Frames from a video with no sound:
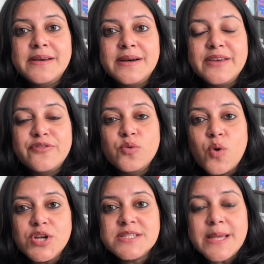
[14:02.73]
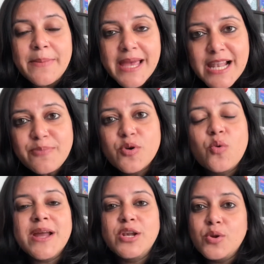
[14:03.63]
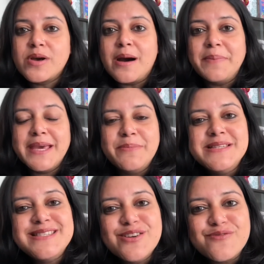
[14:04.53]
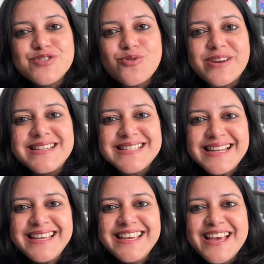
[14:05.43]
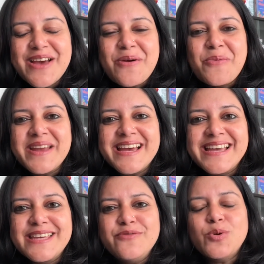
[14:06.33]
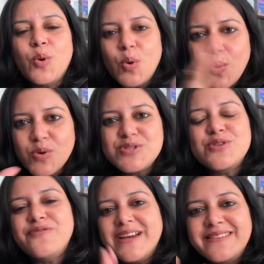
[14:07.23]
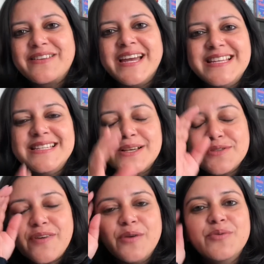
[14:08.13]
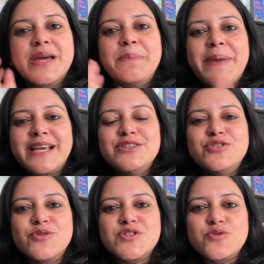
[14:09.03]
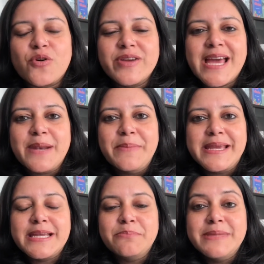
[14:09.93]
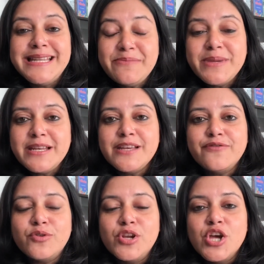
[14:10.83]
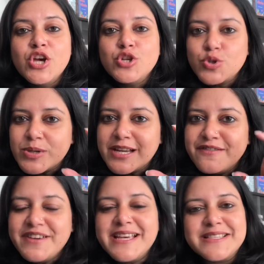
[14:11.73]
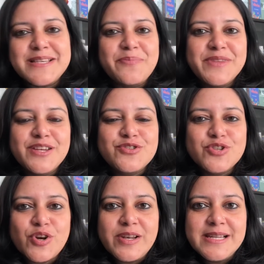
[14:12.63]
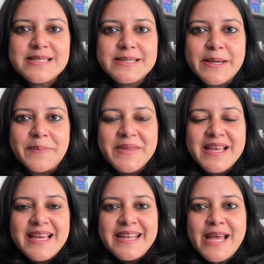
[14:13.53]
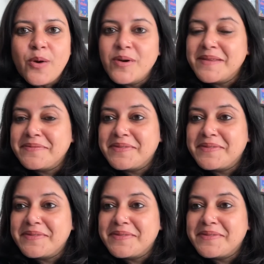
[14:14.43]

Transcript: if you want some help, go and look up ABC of Storytelling, where I give you a host of other ideas of how you can package your story and make it meaningful to convey something to your listener. Now,